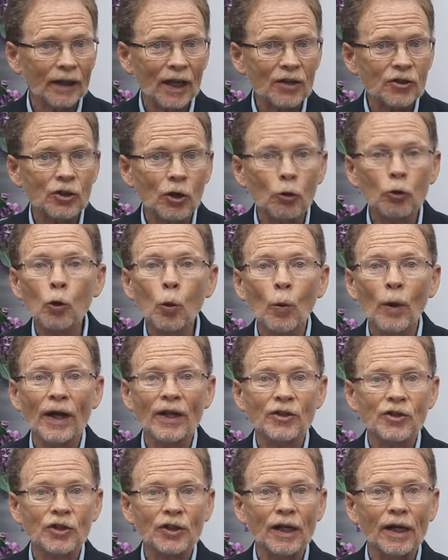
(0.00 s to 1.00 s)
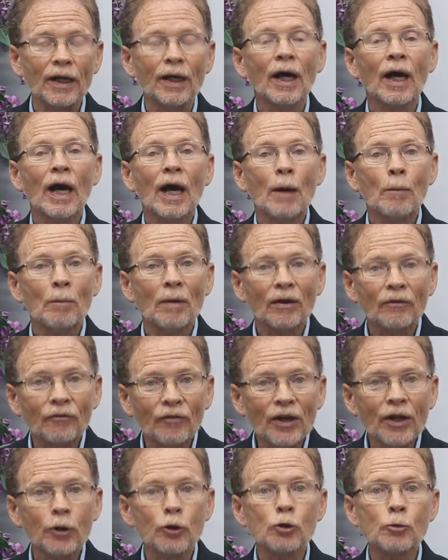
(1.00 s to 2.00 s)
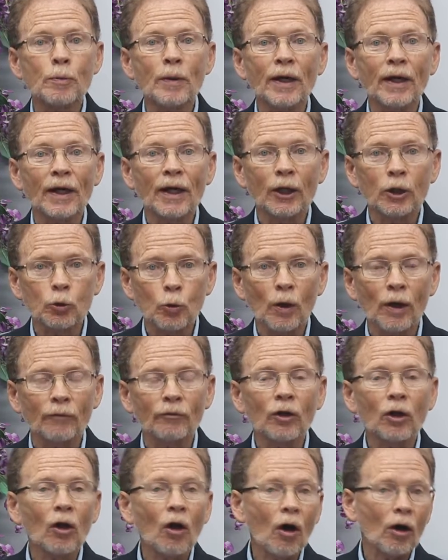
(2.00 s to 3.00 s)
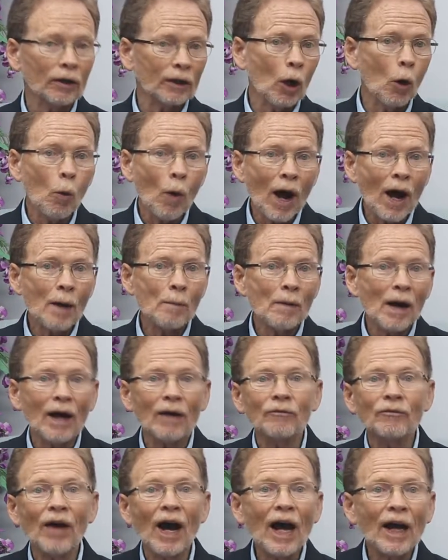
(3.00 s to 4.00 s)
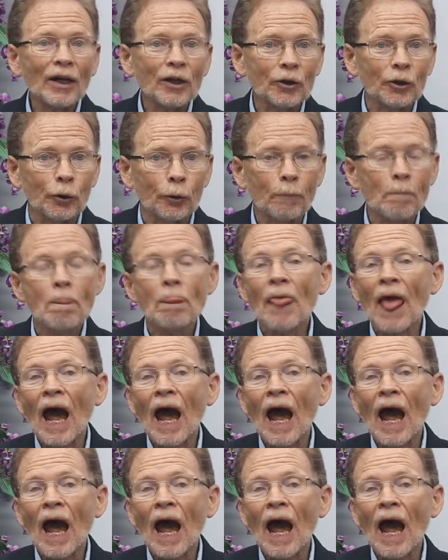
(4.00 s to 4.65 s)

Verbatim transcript: That's on a Wednesday, McPheeters Bend at 12 o'clock. Now, why am I inviting you?